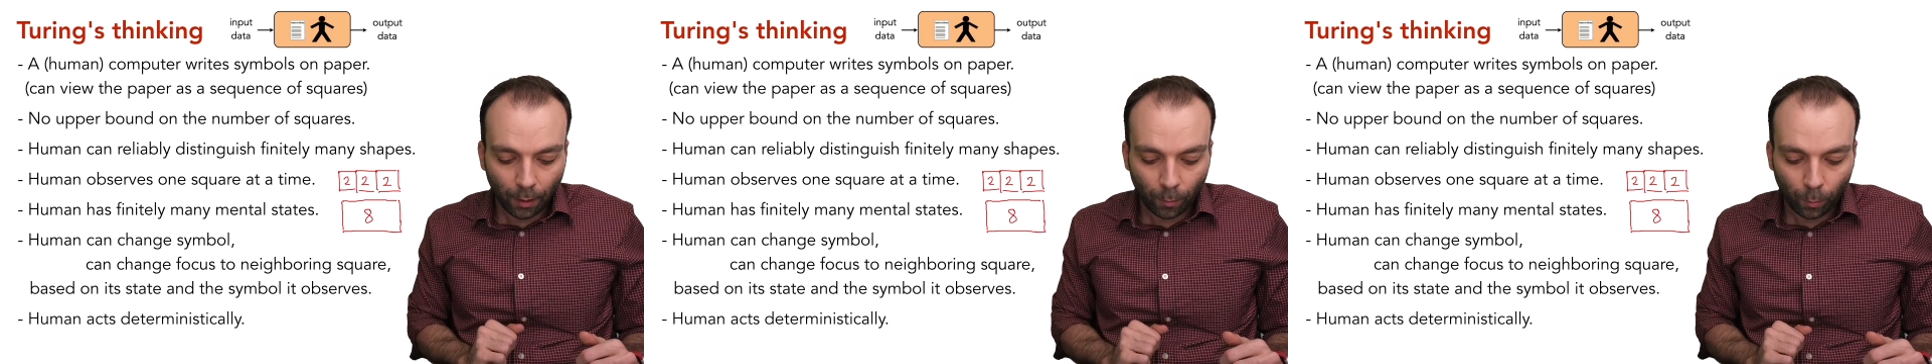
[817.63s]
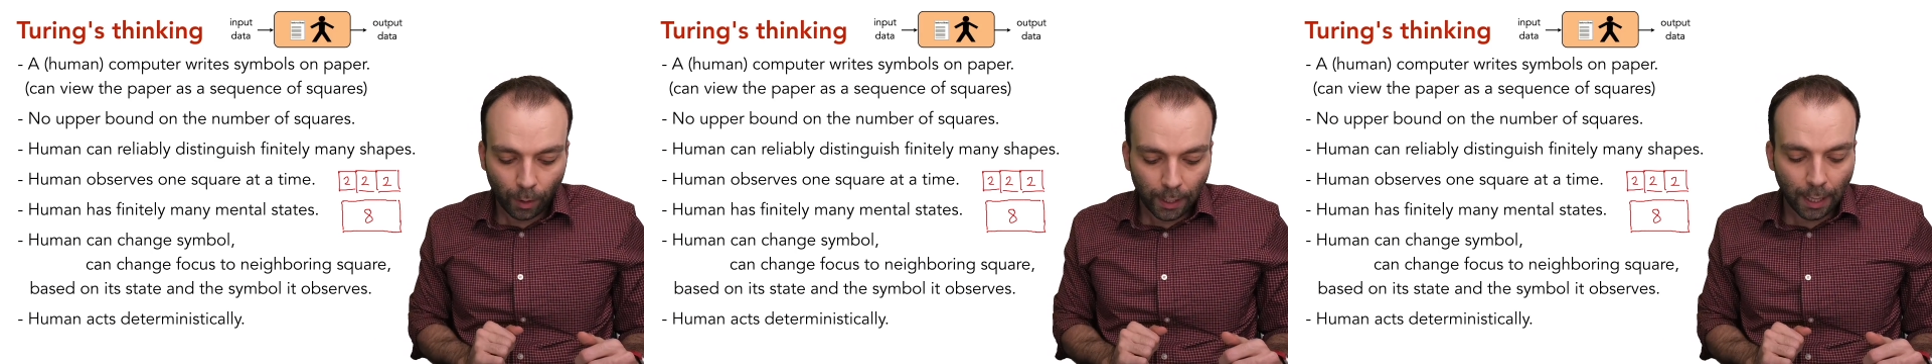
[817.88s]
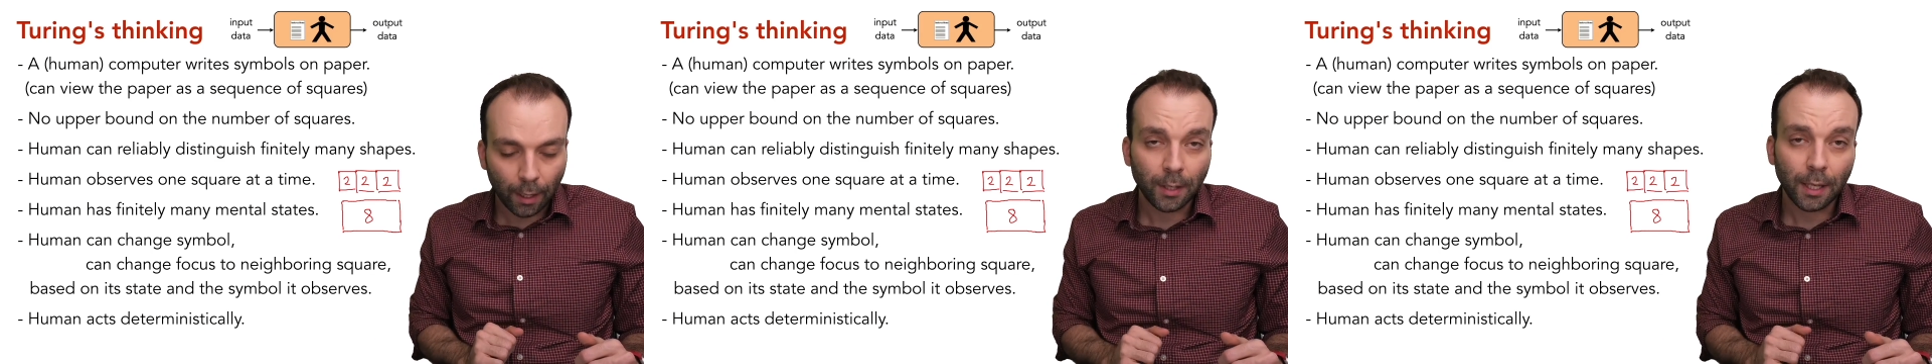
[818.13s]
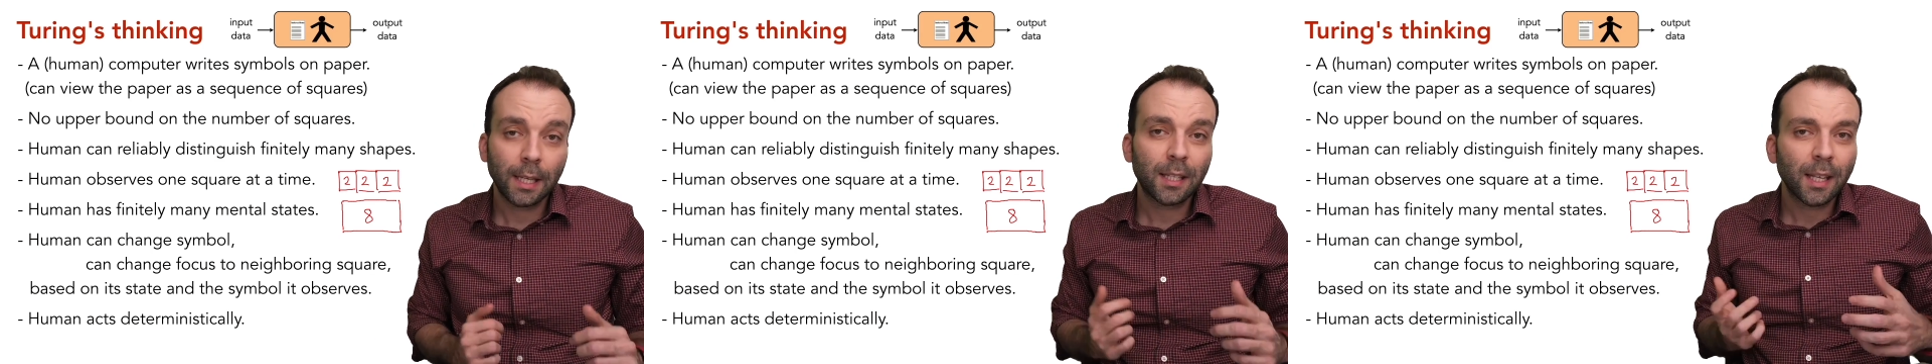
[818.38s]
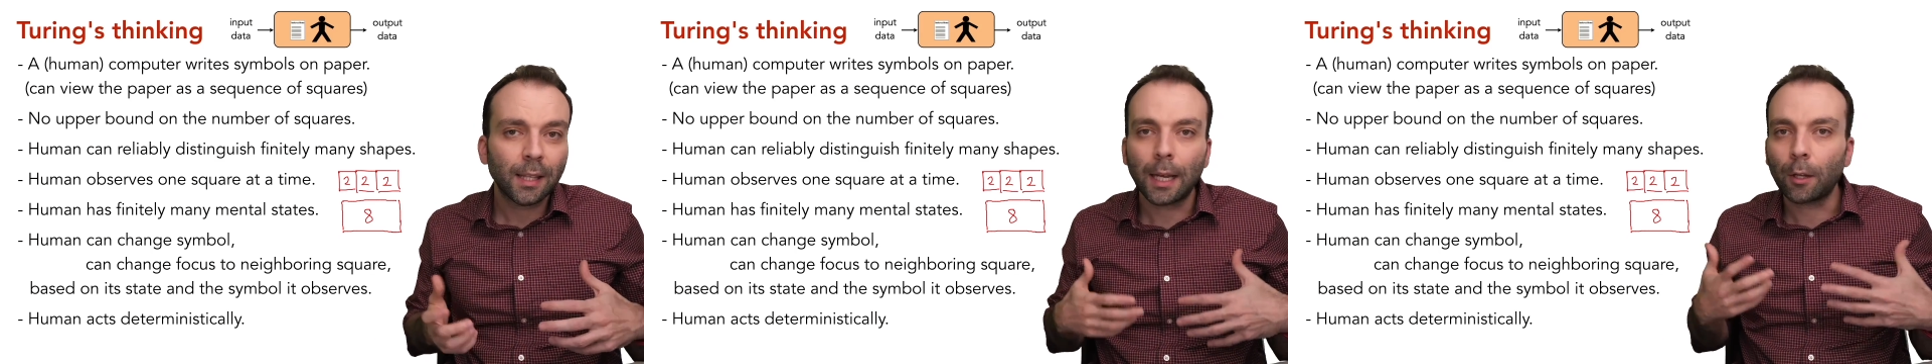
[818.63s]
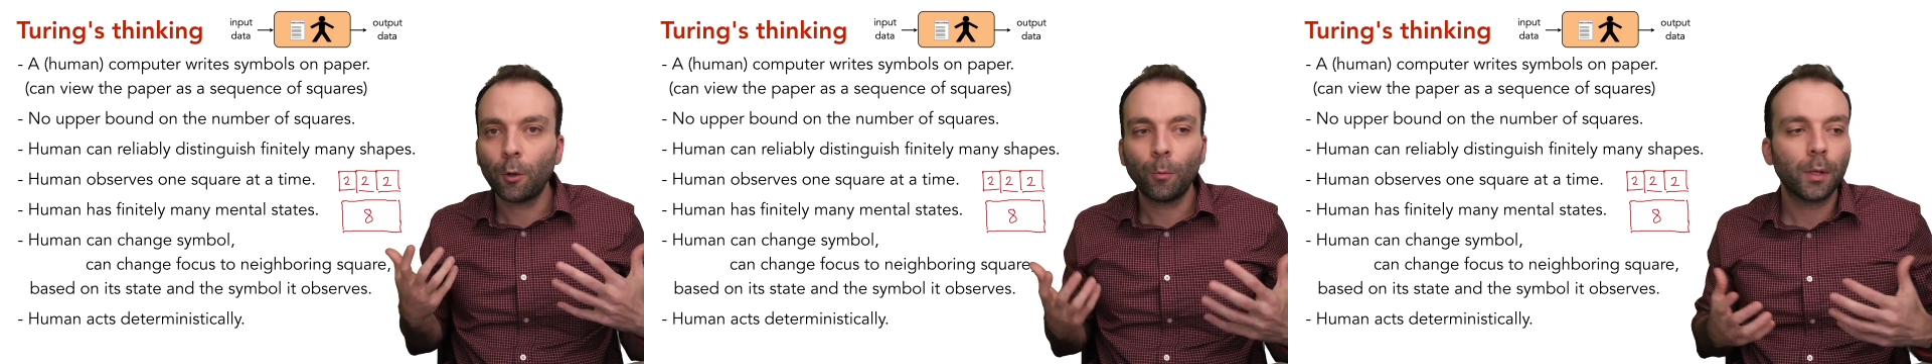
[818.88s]
What else? And he said
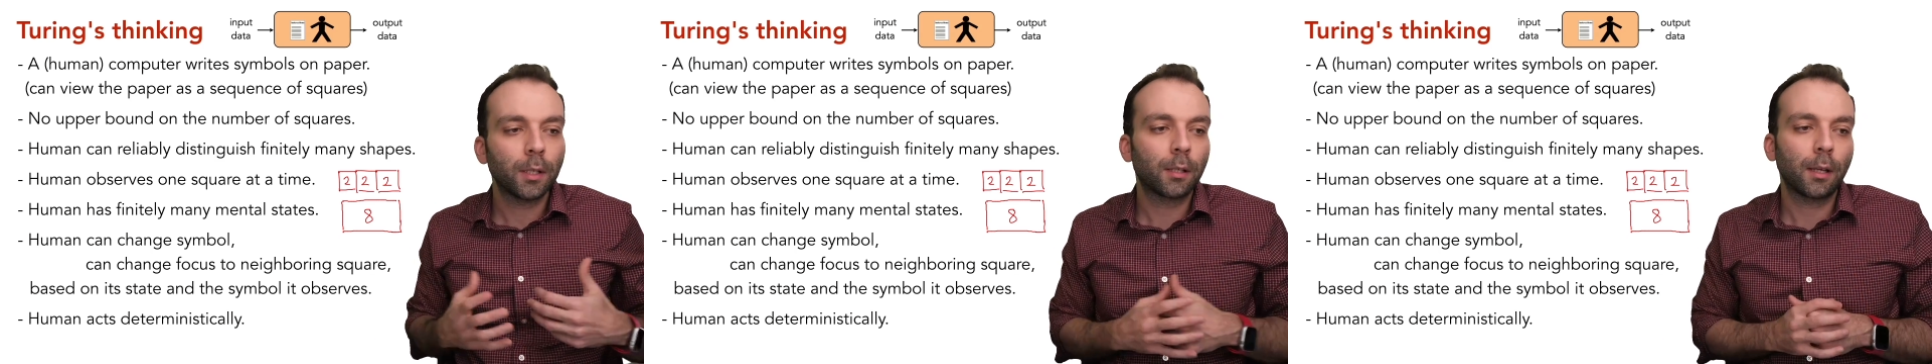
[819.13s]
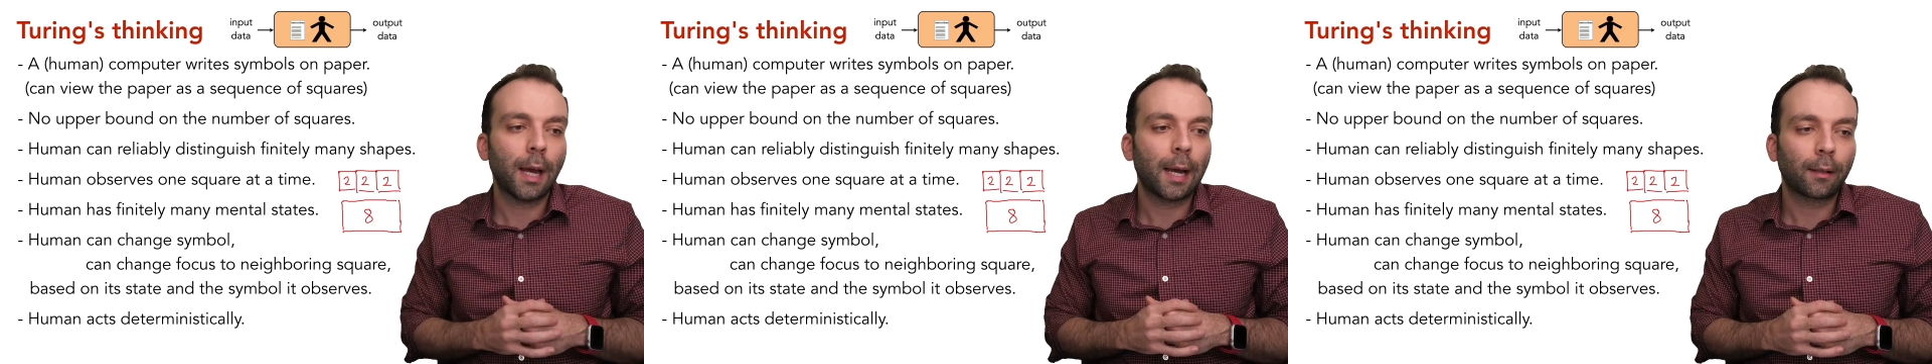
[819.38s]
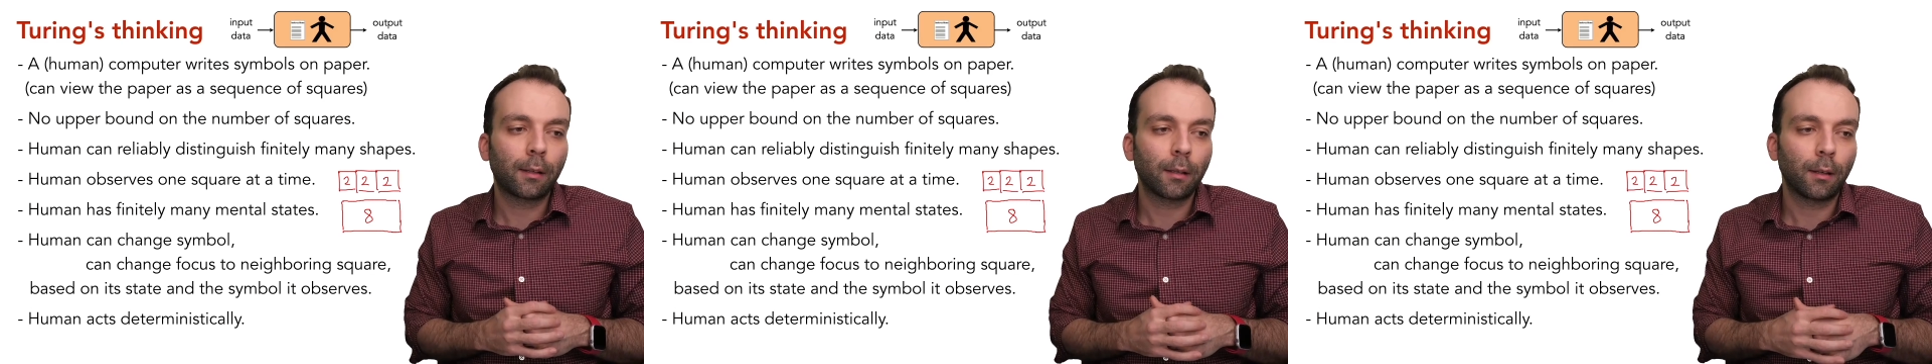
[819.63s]
humans act